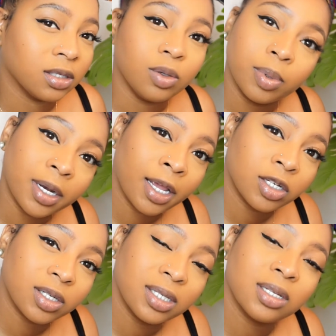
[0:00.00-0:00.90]
is super
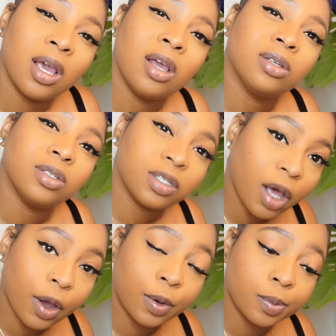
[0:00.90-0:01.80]
dangerous.
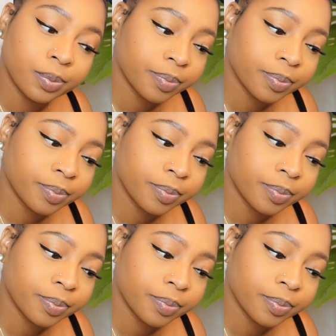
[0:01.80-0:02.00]
So